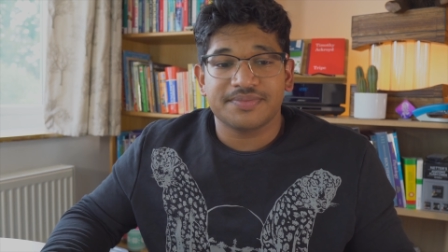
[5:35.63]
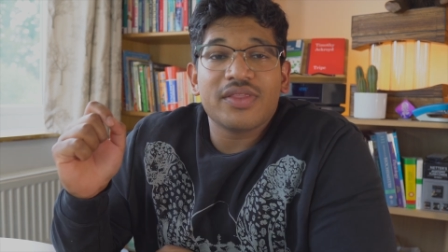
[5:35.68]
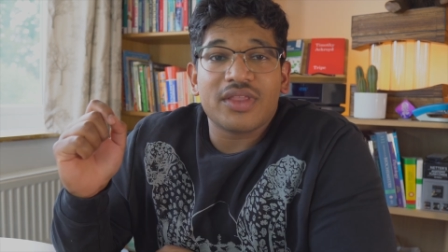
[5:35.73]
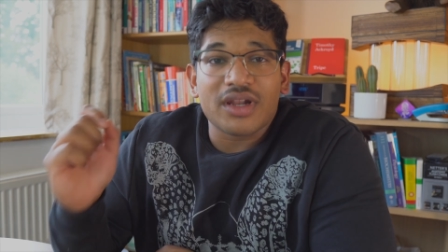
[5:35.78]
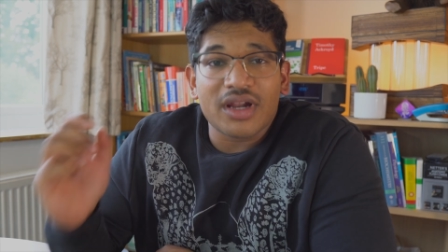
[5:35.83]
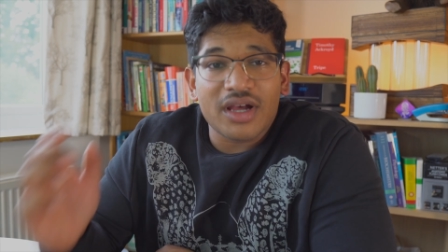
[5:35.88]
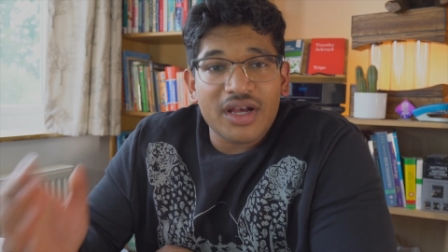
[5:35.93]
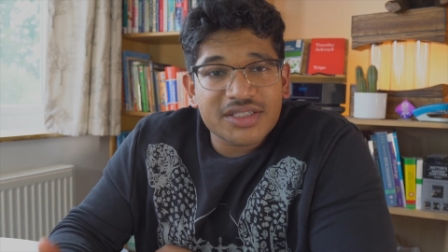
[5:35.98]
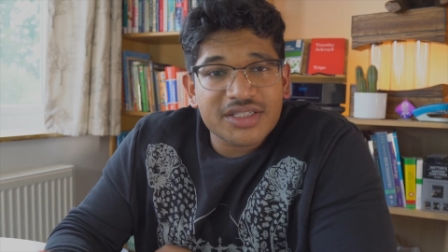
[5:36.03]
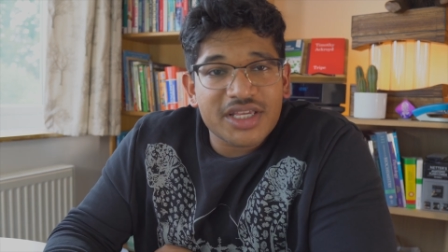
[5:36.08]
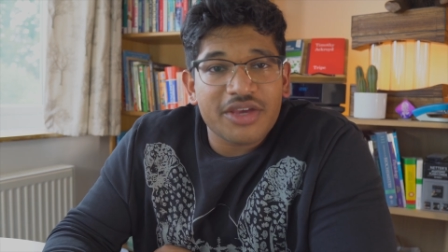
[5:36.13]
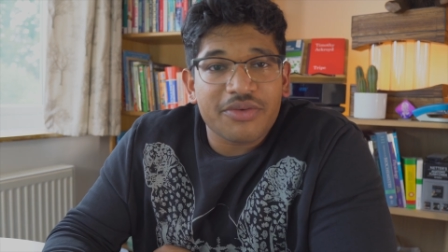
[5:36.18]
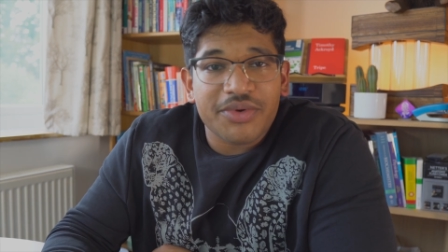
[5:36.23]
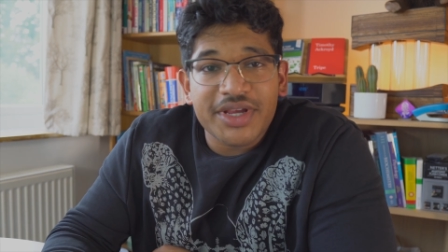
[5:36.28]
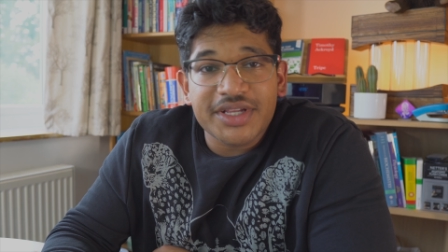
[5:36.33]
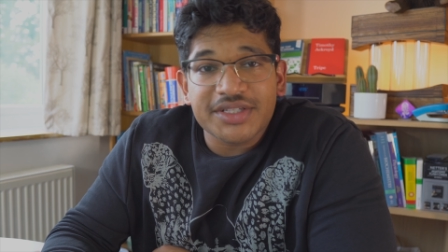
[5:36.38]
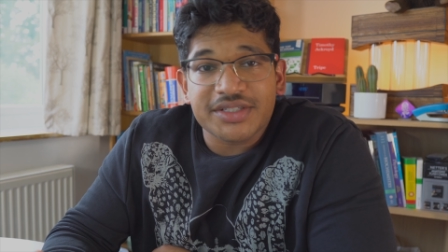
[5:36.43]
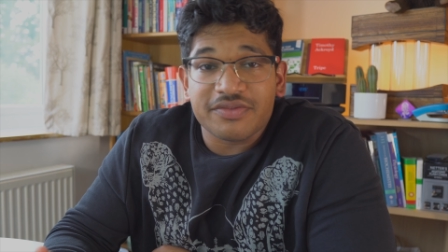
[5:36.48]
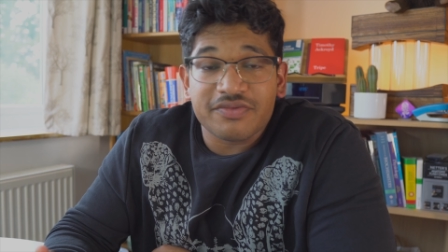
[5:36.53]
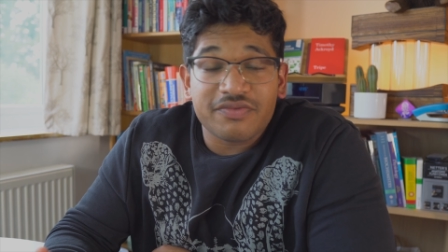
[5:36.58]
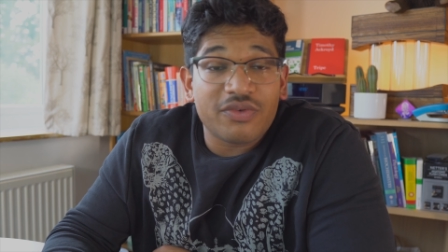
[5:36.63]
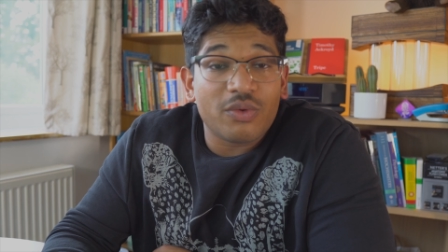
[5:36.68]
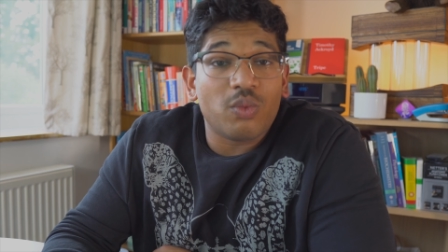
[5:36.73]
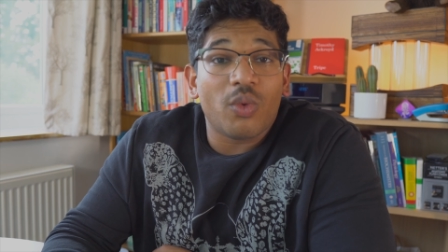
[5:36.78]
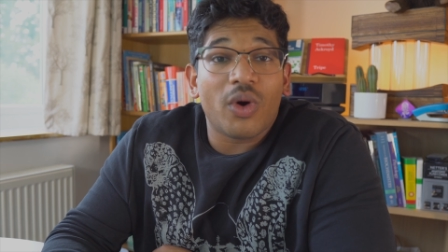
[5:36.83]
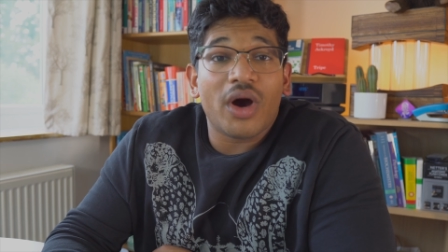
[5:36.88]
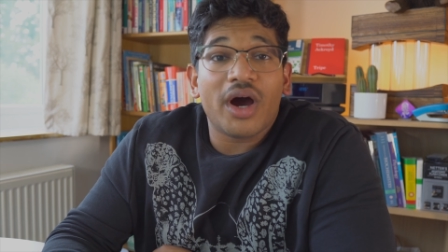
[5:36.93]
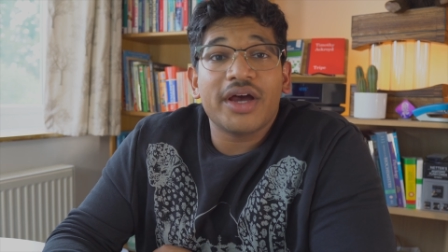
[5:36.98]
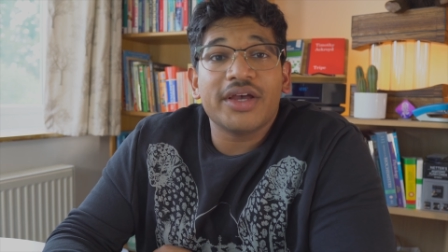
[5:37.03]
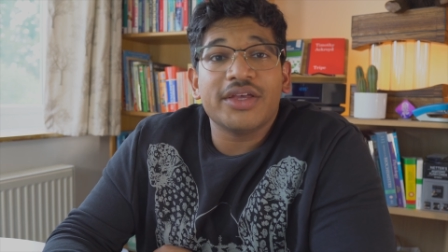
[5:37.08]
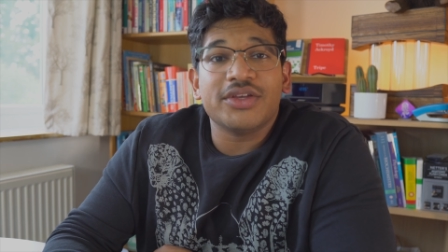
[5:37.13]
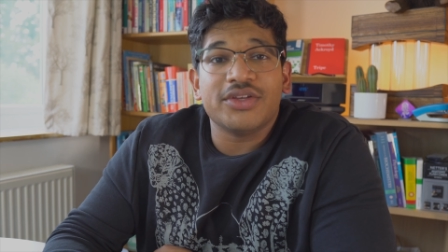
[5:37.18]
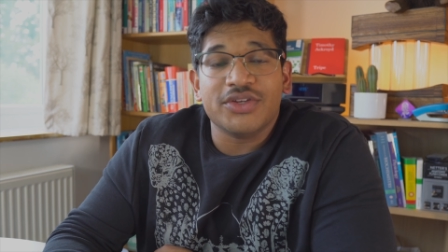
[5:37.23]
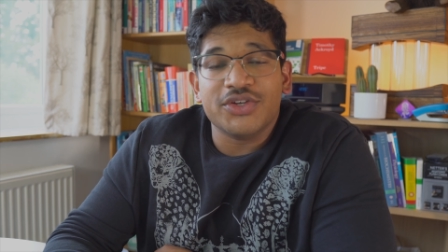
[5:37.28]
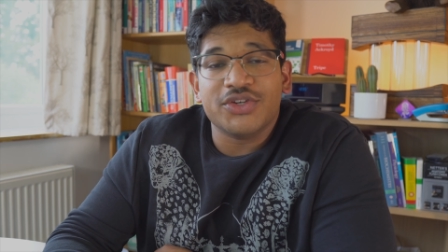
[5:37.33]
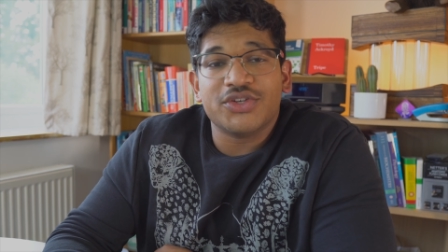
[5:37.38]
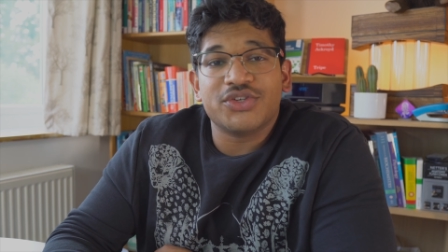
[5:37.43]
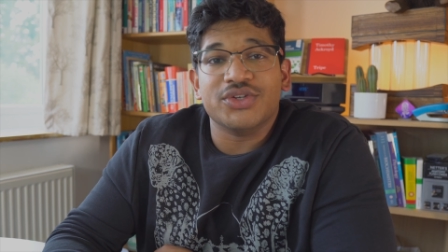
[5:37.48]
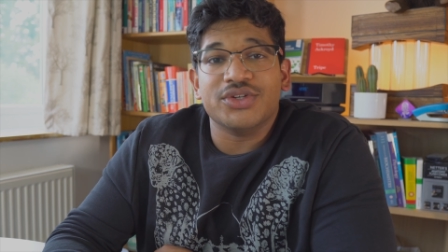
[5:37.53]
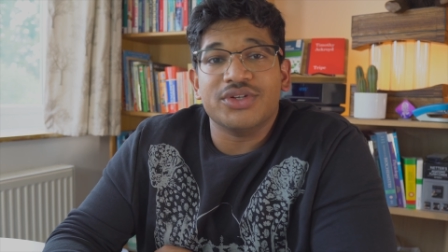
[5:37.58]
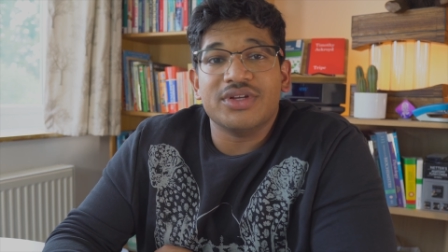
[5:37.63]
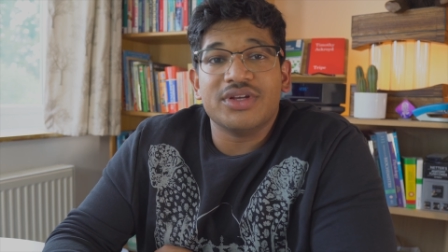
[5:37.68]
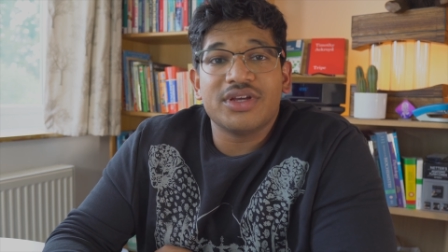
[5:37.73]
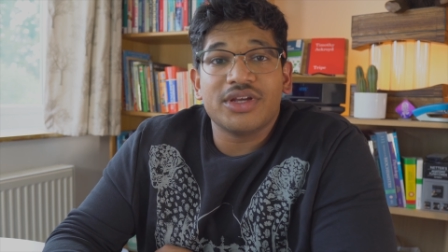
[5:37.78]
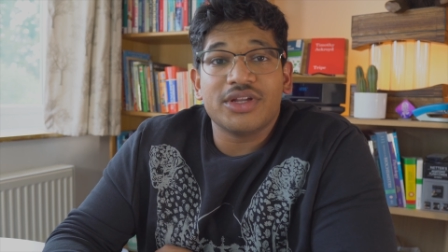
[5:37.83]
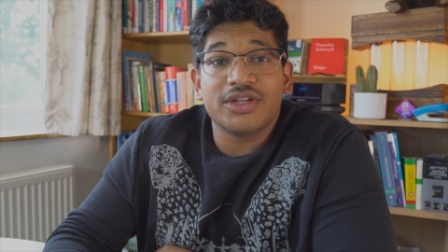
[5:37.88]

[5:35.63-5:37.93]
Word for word: The last key reason for why you should